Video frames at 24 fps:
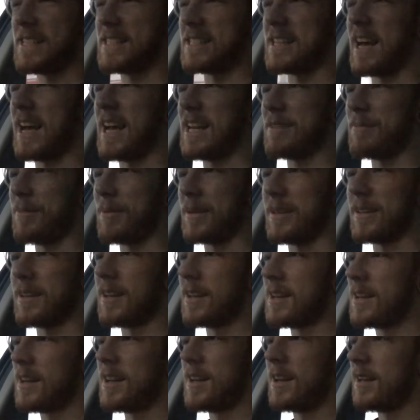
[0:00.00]
the same. I mean,
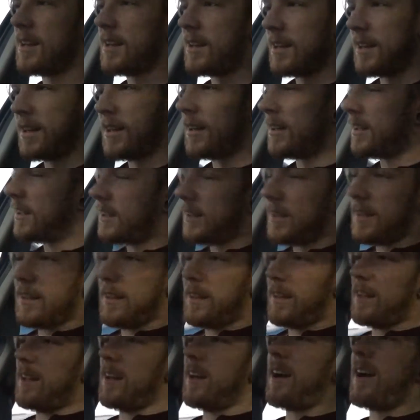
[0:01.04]

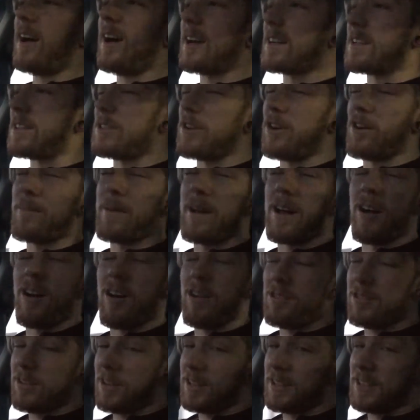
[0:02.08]
I can talk about a
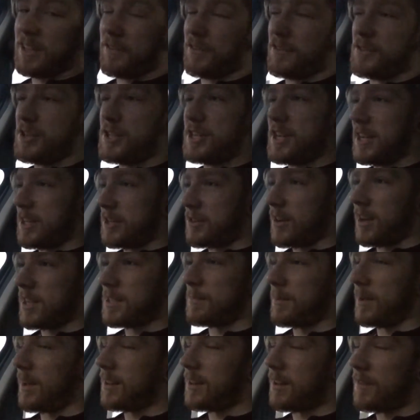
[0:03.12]
whole lot of different shit,
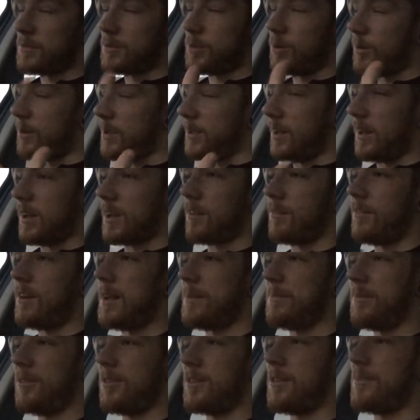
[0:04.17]
trust me, I love talking. I can
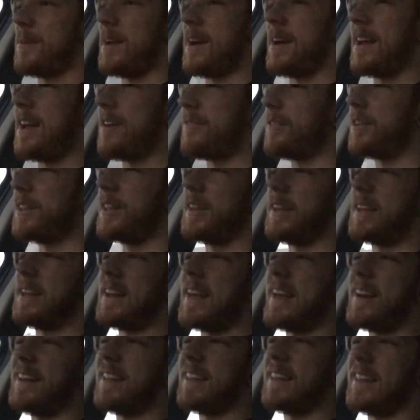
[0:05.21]
ramble on about everything and
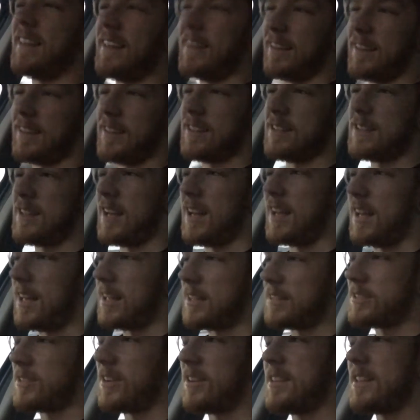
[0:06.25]
anything,
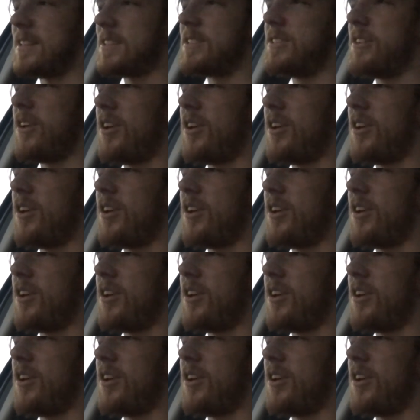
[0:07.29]
so there's